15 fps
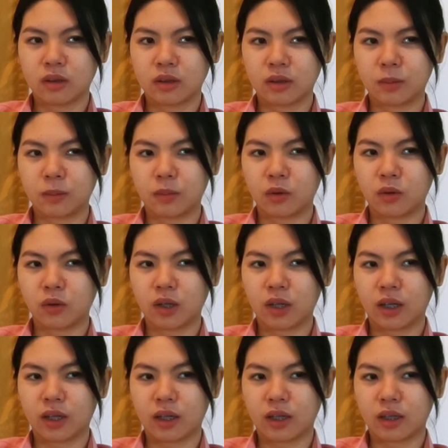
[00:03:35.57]
simple
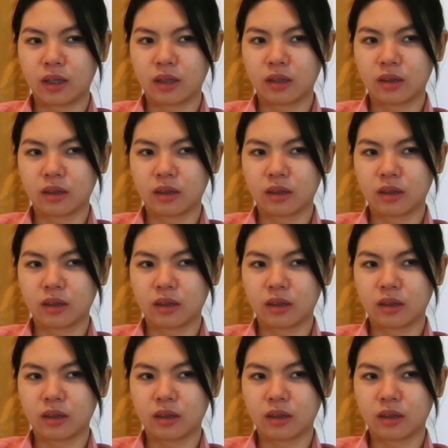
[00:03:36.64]
car